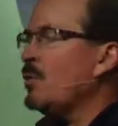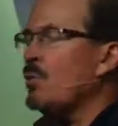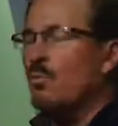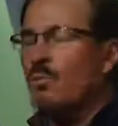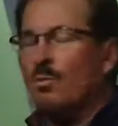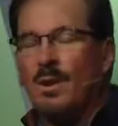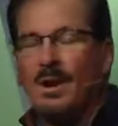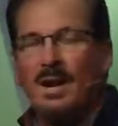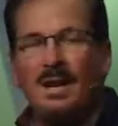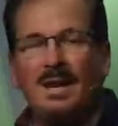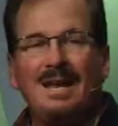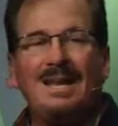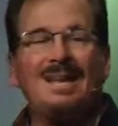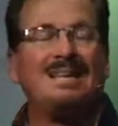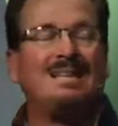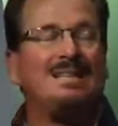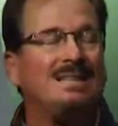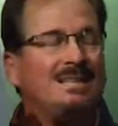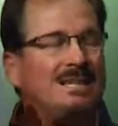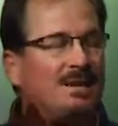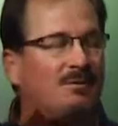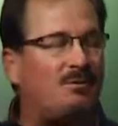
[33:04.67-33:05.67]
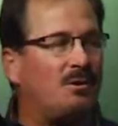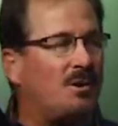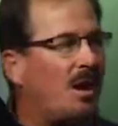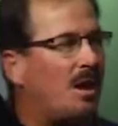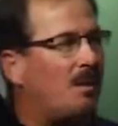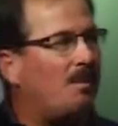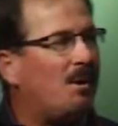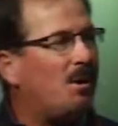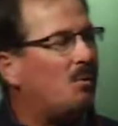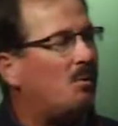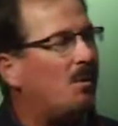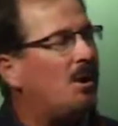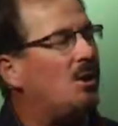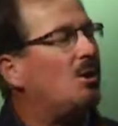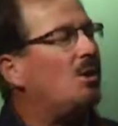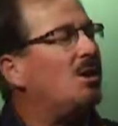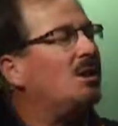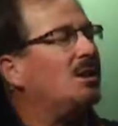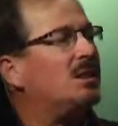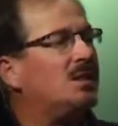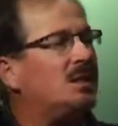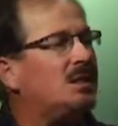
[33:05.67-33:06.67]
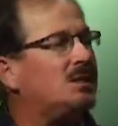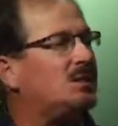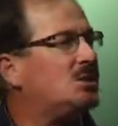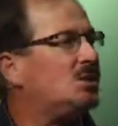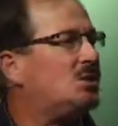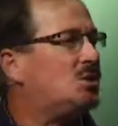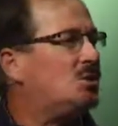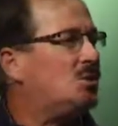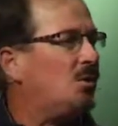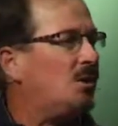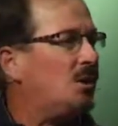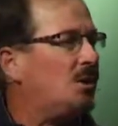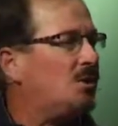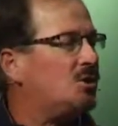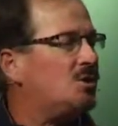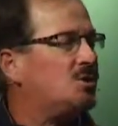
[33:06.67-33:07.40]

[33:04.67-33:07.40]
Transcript: Read it. If you're not a big reader, listen to it.